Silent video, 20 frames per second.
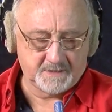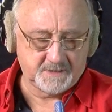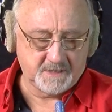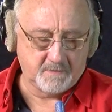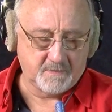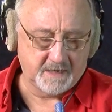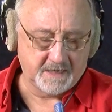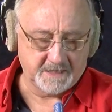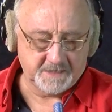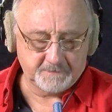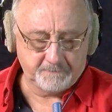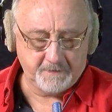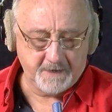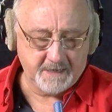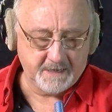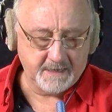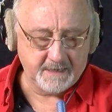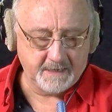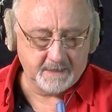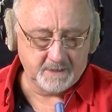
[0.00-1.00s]
somebody
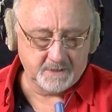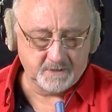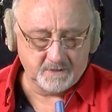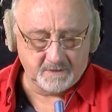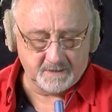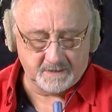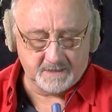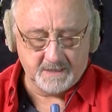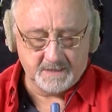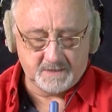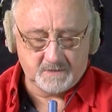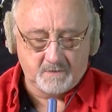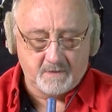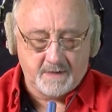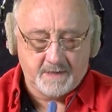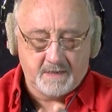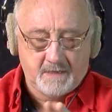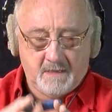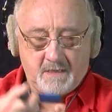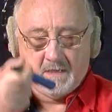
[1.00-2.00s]
speaking into it this
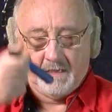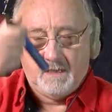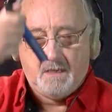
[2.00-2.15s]
way.